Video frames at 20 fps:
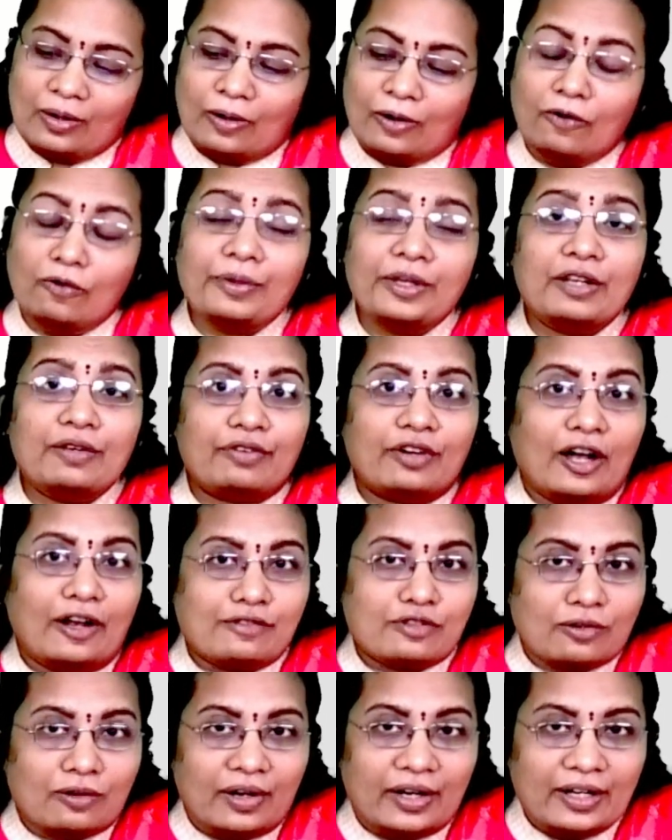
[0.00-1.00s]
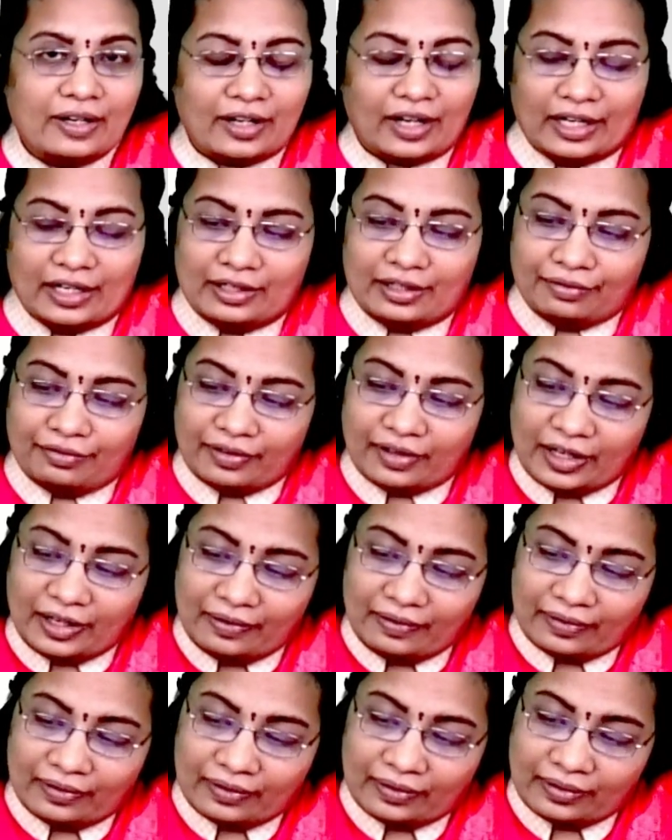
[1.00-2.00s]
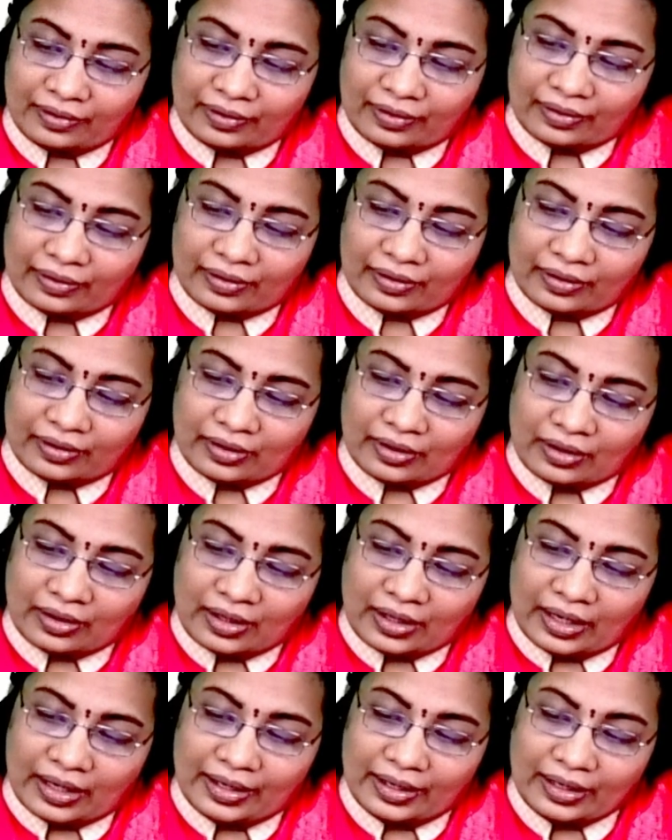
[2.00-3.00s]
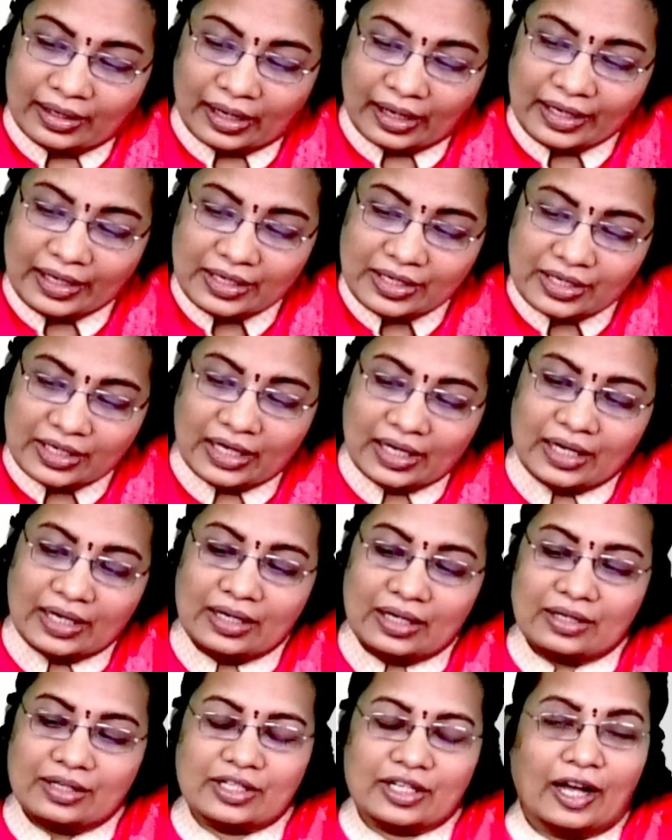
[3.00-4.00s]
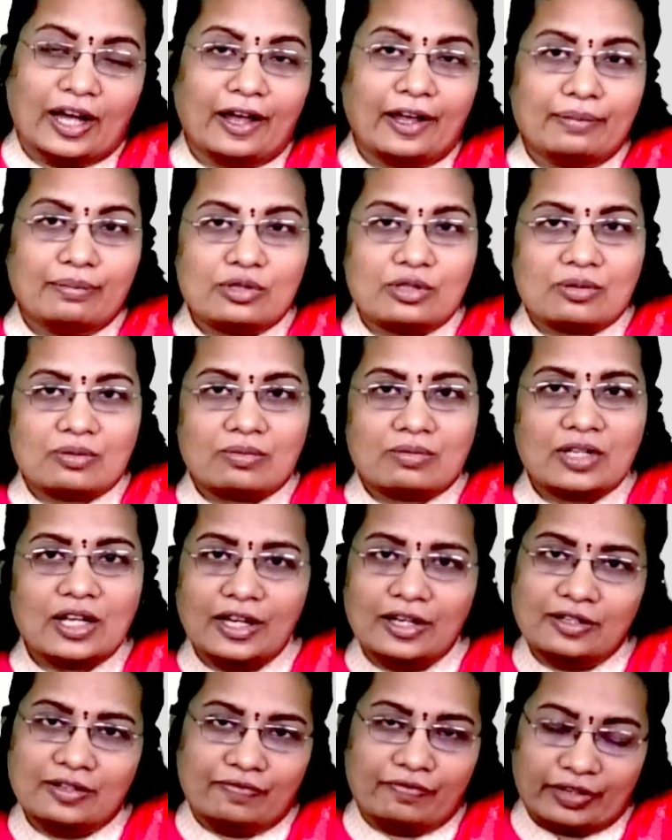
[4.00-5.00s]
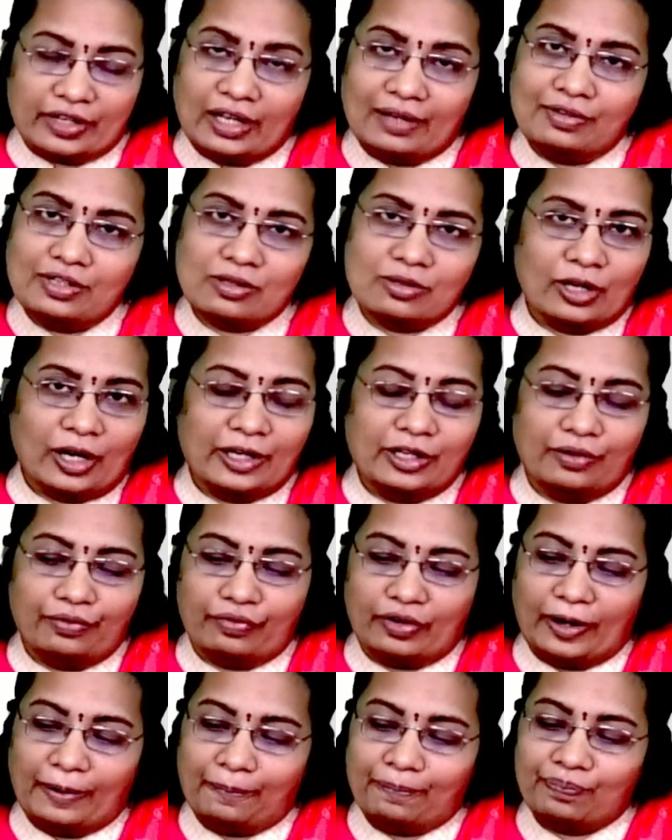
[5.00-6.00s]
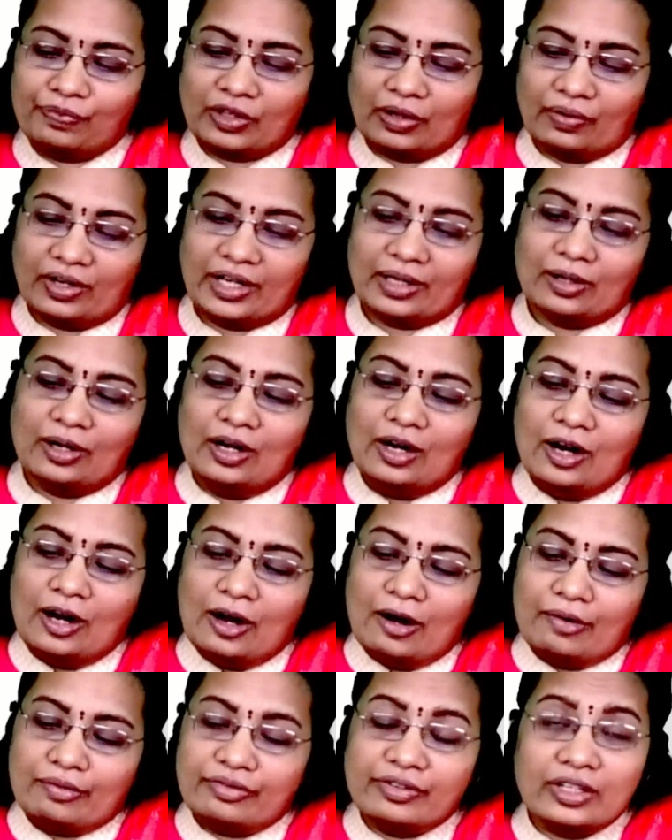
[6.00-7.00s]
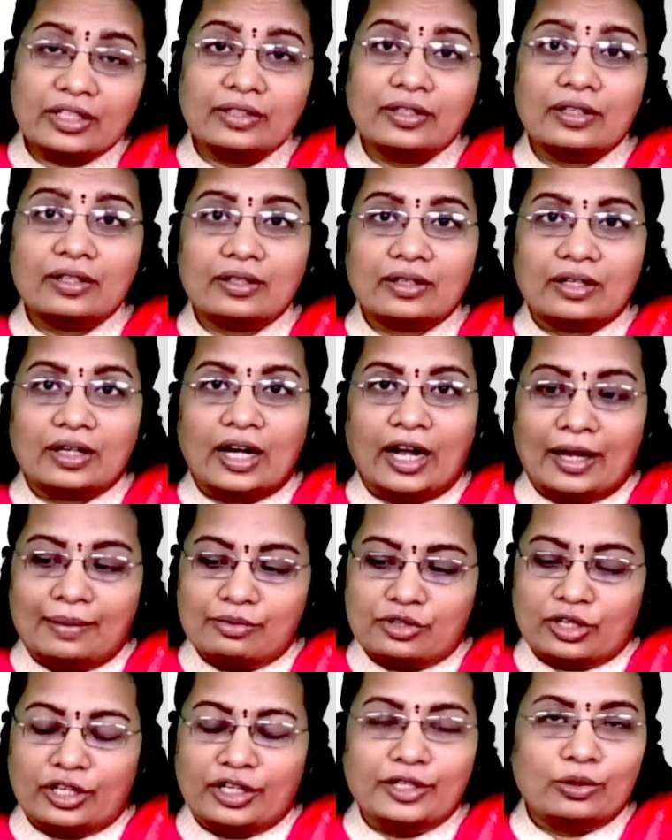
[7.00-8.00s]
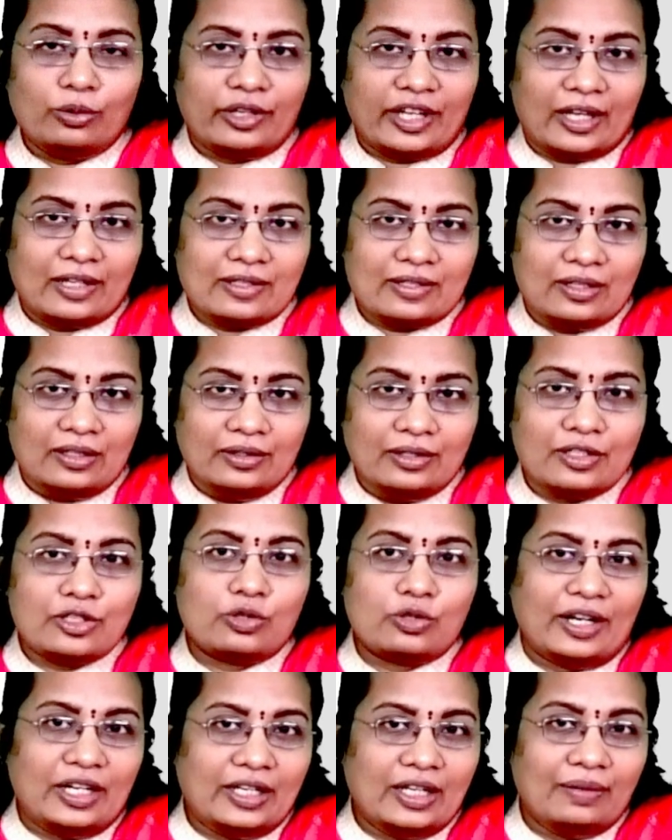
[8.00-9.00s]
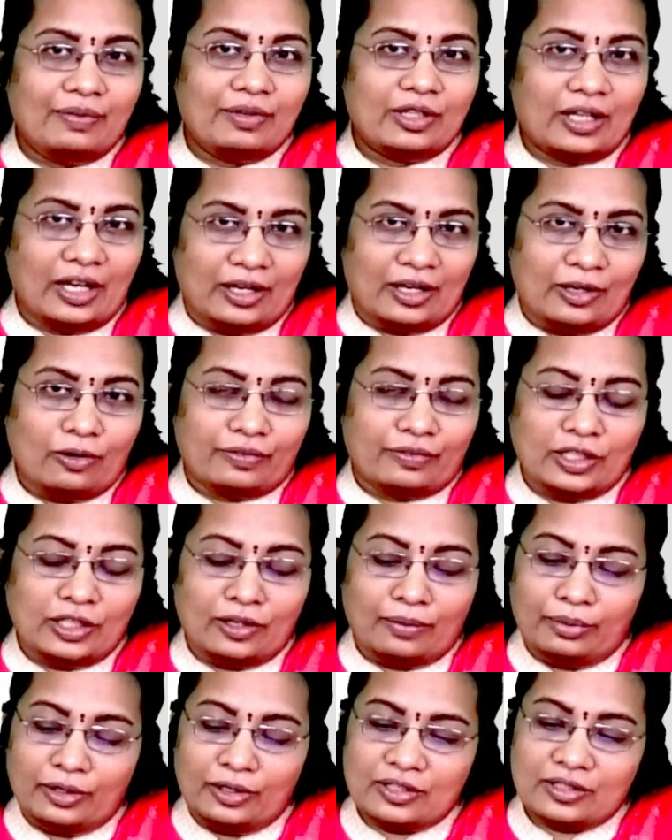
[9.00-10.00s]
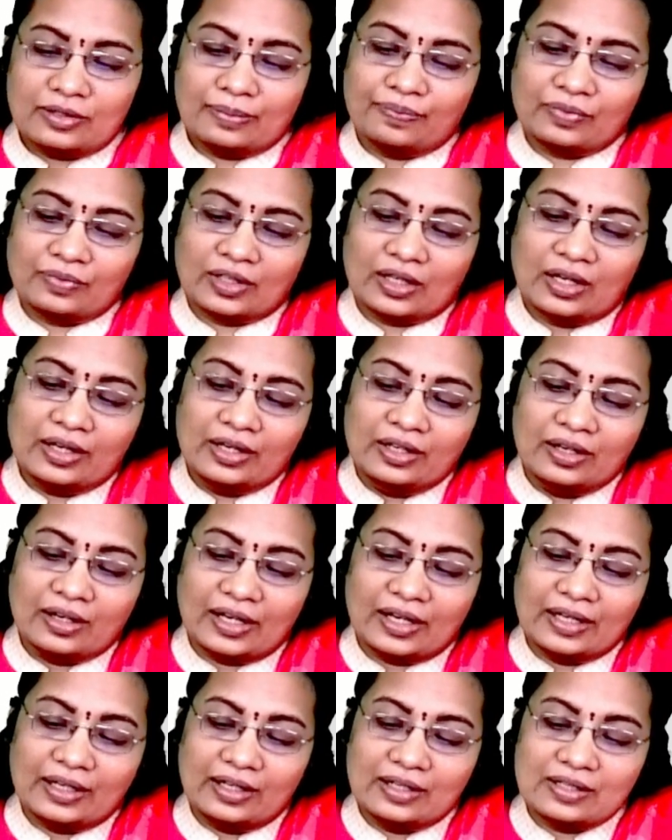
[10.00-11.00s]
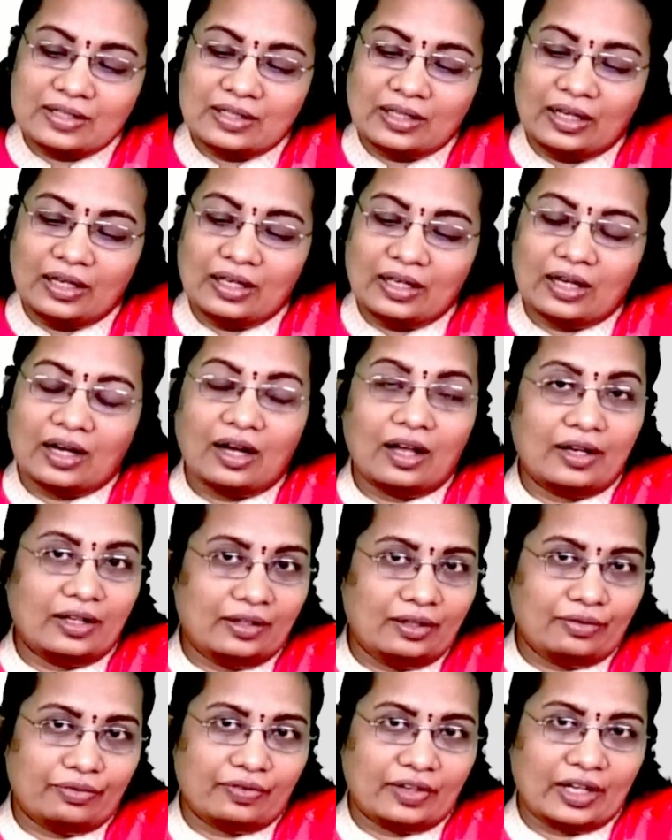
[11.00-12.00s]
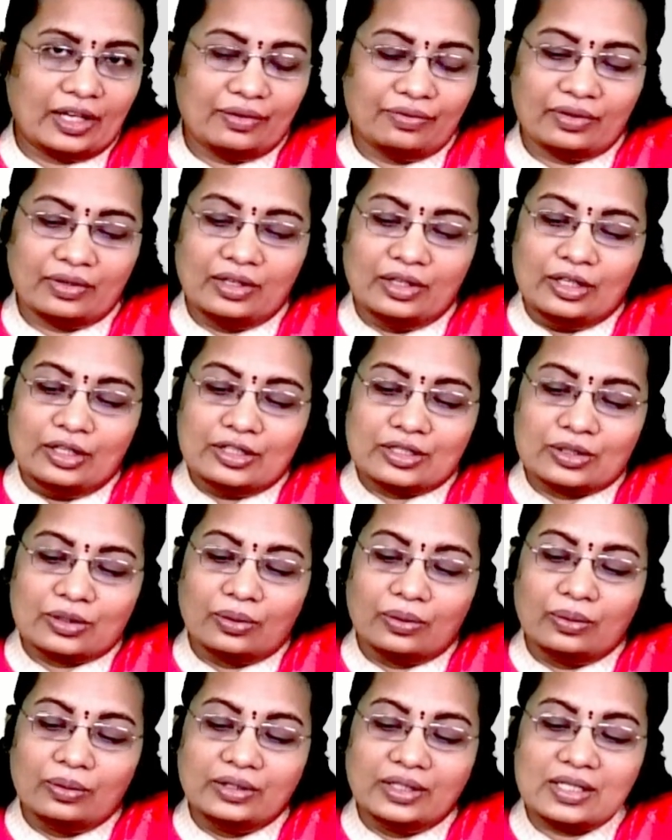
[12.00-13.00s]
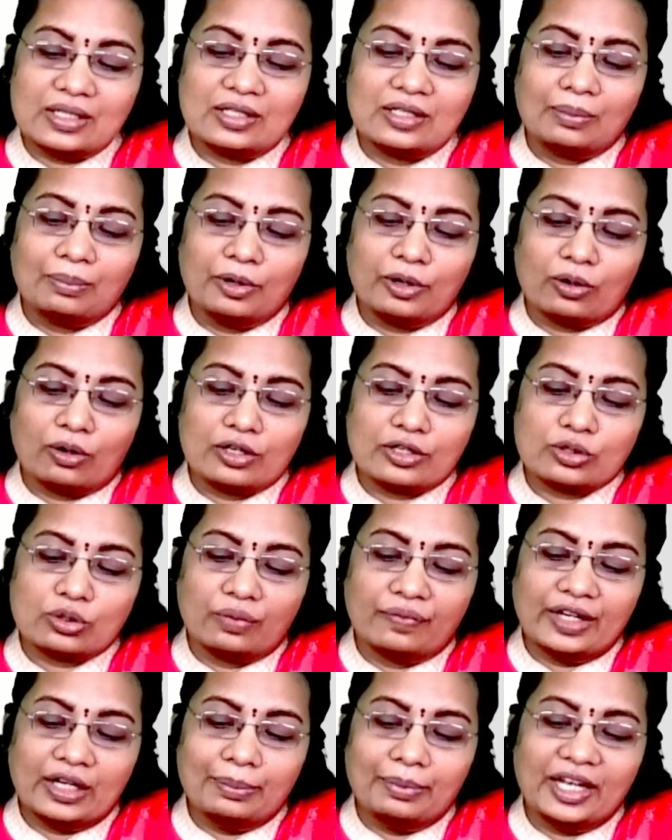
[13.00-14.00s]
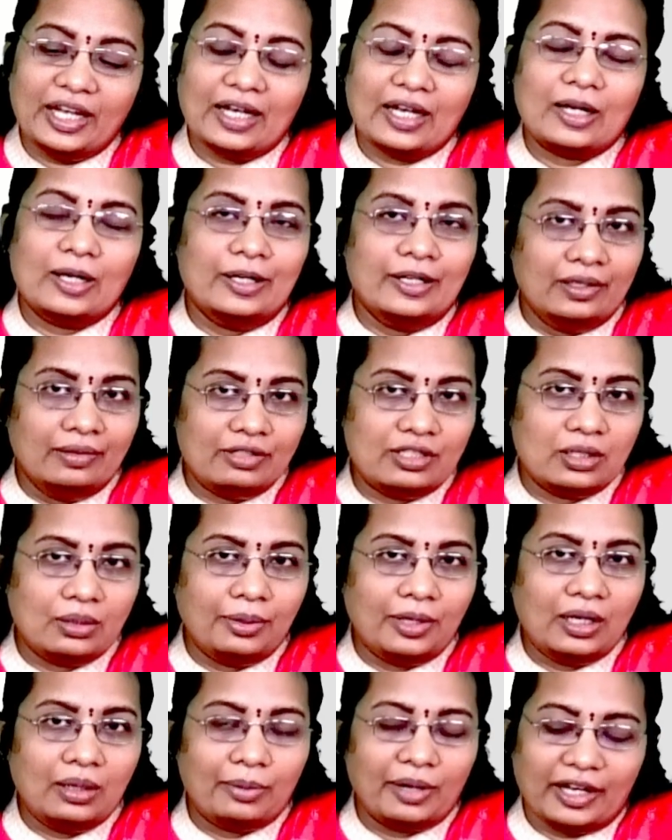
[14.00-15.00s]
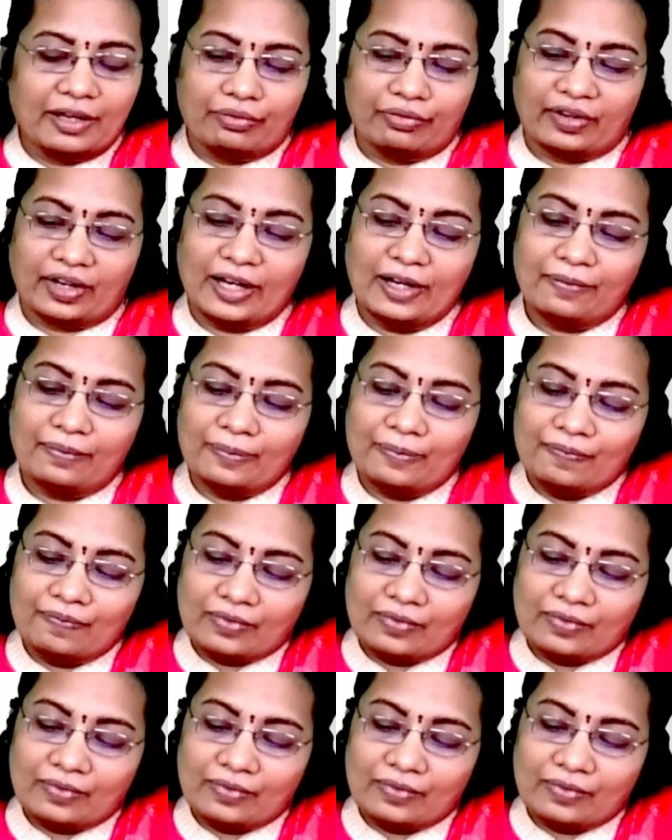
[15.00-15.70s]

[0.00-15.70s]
How many 5s are in 95? 19 times 9, 5 is 95, right? Further, I am trying to cancel this 20 with any of the numbers. Here I can see another 5. So this number also will be divisible by 5.